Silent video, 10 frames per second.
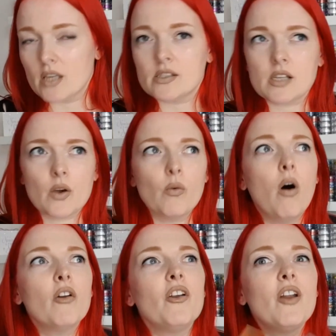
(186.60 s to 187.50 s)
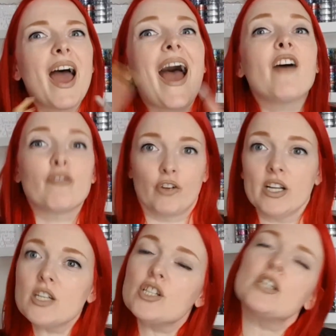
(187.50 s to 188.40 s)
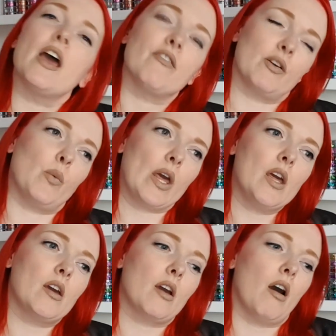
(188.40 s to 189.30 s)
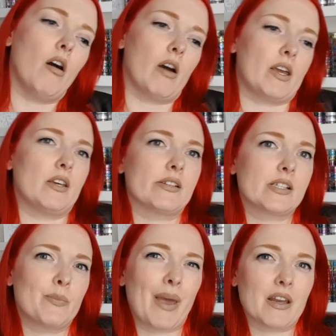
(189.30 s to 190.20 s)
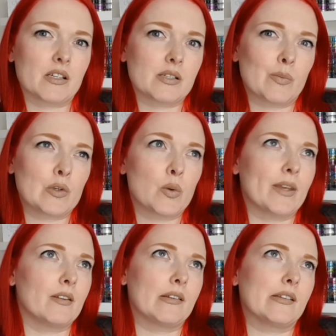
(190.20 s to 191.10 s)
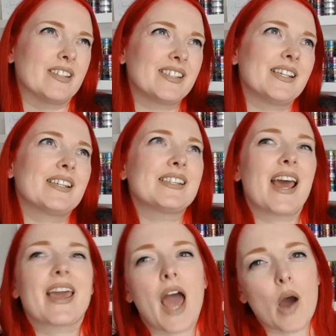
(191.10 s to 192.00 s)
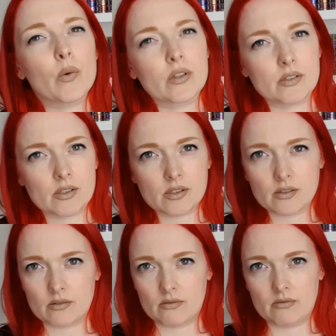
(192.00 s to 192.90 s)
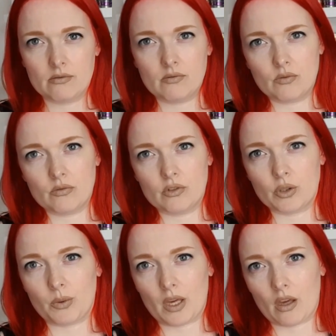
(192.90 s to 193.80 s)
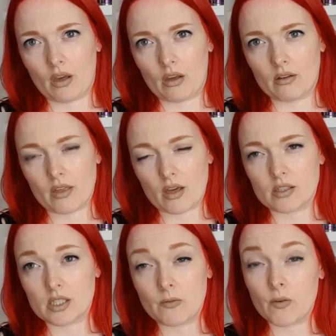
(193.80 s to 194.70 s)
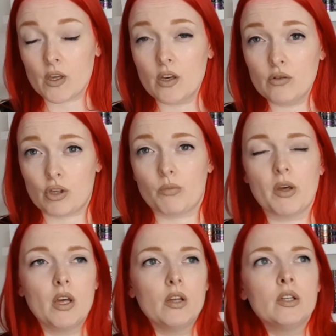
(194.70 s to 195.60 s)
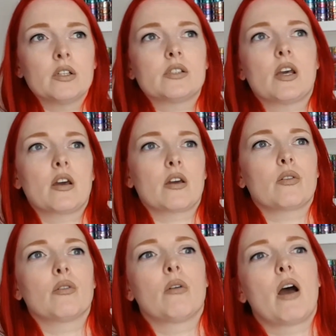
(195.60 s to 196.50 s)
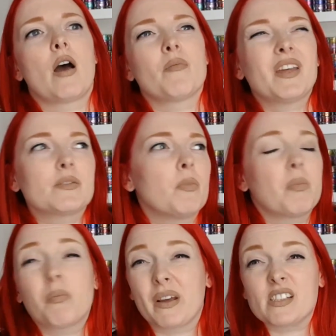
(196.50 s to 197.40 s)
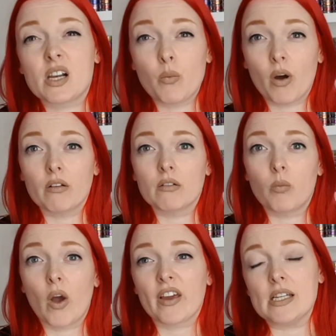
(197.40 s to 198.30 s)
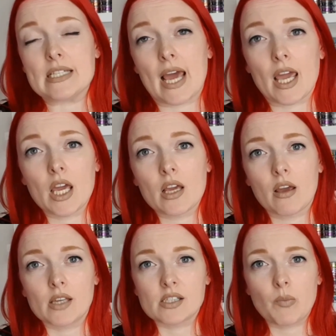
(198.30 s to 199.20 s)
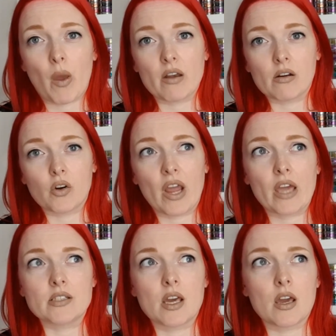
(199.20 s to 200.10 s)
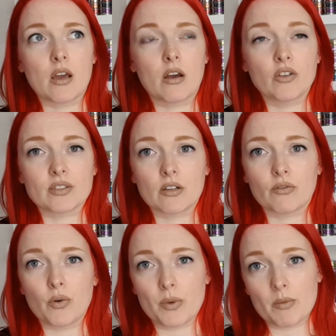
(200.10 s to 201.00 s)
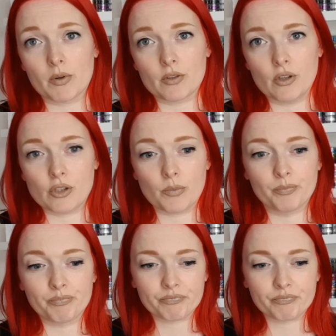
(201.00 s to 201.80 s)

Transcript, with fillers: So on average, every week, I spend between six to eight hours doing things for YouTube. So um, that's basically one working day is spent creating content for people on YouTube.